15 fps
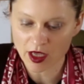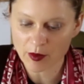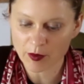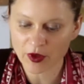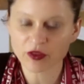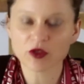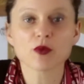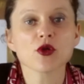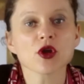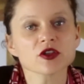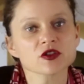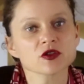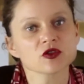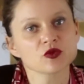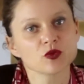But the
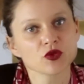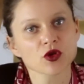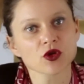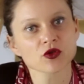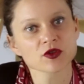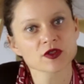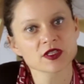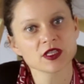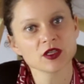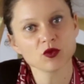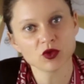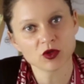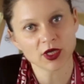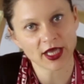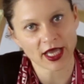Brussels bureaucracy
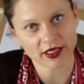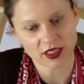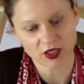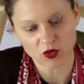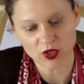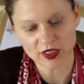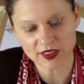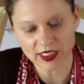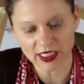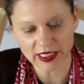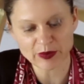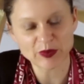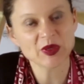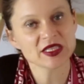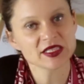will get increasingly
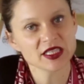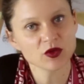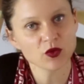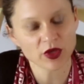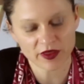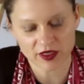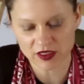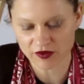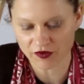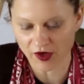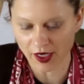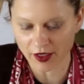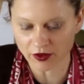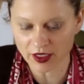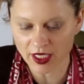busy with this
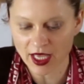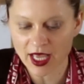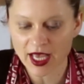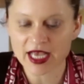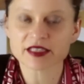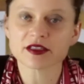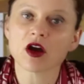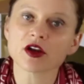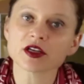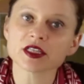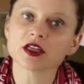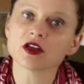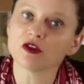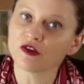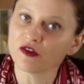file as
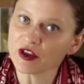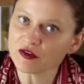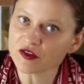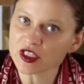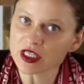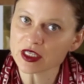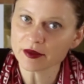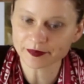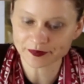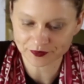Article 50